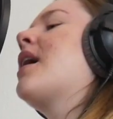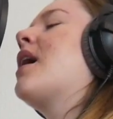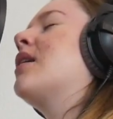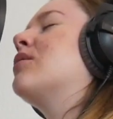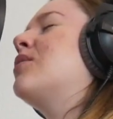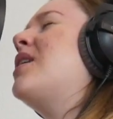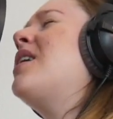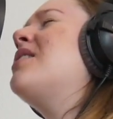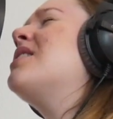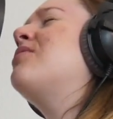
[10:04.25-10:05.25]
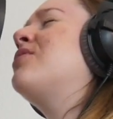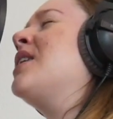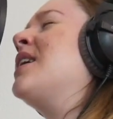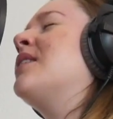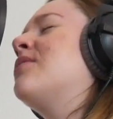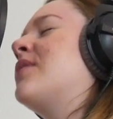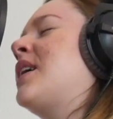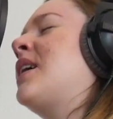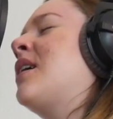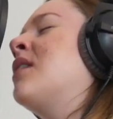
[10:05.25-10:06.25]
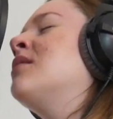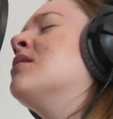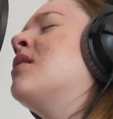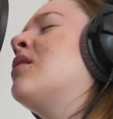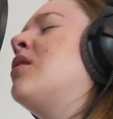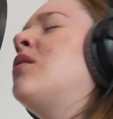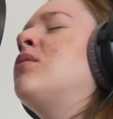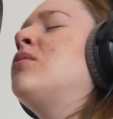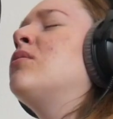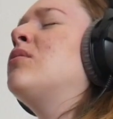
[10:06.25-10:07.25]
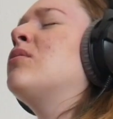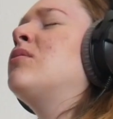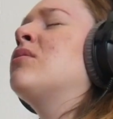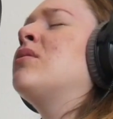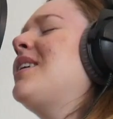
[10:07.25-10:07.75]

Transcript: and we're afraid of the unknown.